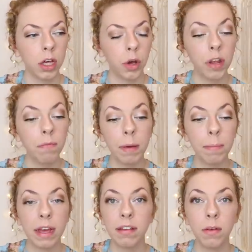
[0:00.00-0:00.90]
Could even be
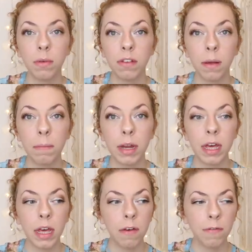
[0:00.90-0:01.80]
meeting with
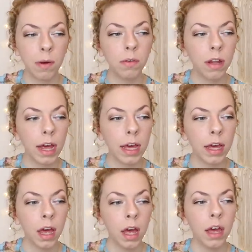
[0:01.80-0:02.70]
somebody. It feels
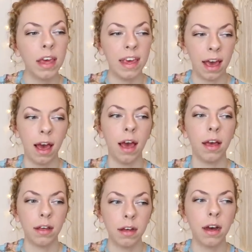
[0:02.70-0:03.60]
like,
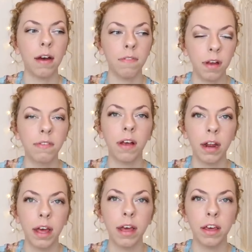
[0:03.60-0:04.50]
yeah, I've, I've
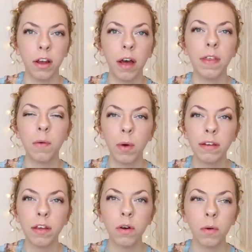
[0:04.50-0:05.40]
done it. You know, I think
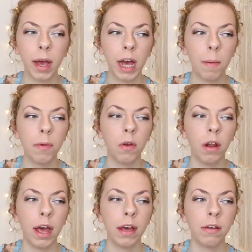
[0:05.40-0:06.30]
one day you're going to wake up and you're
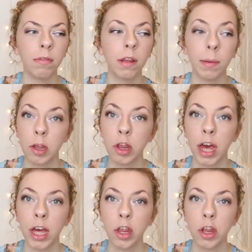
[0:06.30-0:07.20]
like, something's
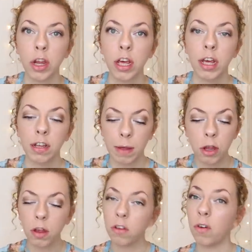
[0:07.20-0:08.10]
changed.
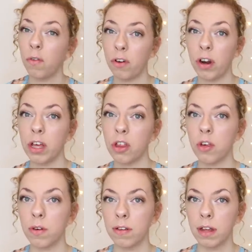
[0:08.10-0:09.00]
Especially those who are very
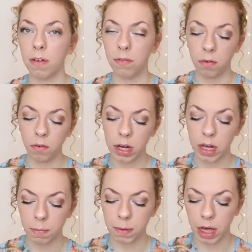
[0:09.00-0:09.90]
intuitive, you're really
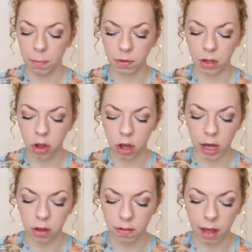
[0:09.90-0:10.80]
going to pick up on this
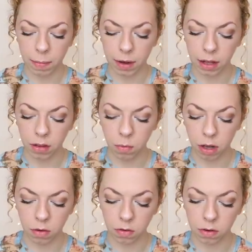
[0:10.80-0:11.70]
change that's happening in the
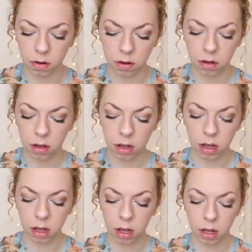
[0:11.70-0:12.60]
world.
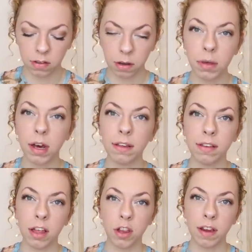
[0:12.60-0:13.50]
Some of you guys
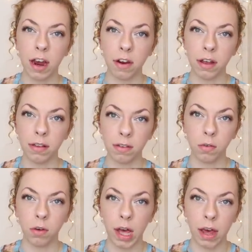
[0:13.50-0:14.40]
are Sagittarians
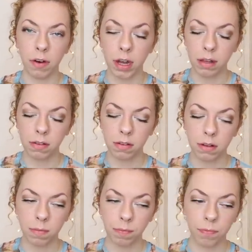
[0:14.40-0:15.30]
or
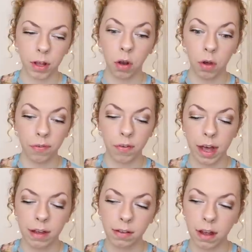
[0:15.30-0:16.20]
Aries. A lot of
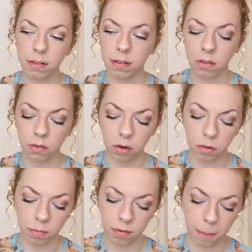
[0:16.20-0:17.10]
fire signs in this
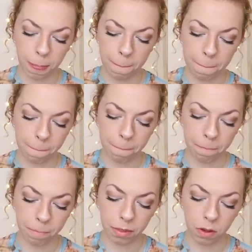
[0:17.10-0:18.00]
group.
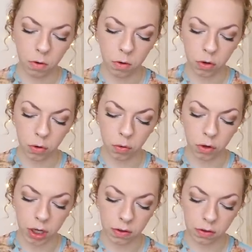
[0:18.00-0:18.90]
Or a
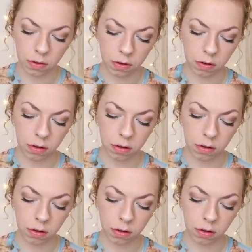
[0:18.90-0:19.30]
Taurus.